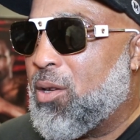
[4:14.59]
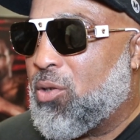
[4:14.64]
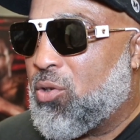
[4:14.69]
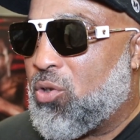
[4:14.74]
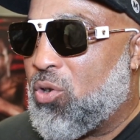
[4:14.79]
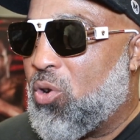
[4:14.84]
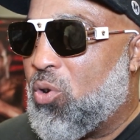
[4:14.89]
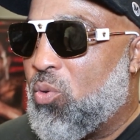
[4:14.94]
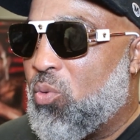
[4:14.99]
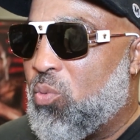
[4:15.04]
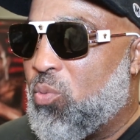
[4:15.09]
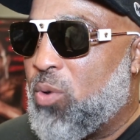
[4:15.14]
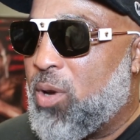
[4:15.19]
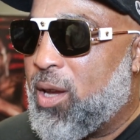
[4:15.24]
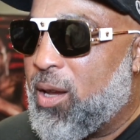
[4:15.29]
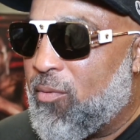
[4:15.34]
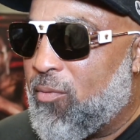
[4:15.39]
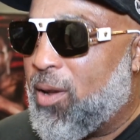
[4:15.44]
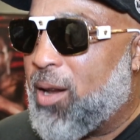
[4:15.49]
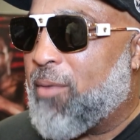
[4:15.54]
So
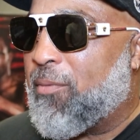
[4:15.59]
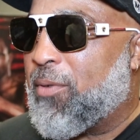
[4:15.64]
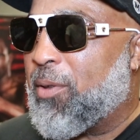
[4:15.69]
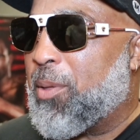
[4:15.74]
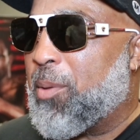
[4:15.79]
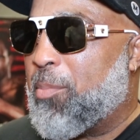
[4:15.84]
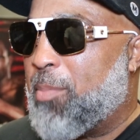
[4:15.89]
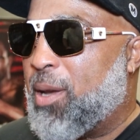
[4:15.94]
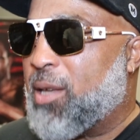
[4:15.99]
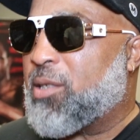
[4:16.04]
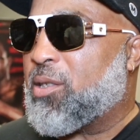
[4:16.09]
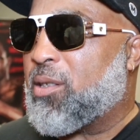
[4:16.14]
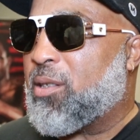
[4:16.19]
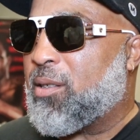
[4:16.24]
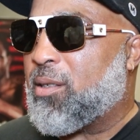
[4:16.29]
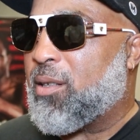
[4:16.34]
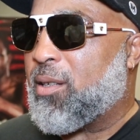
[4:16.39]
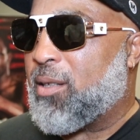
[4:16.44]
we're getting ready for the best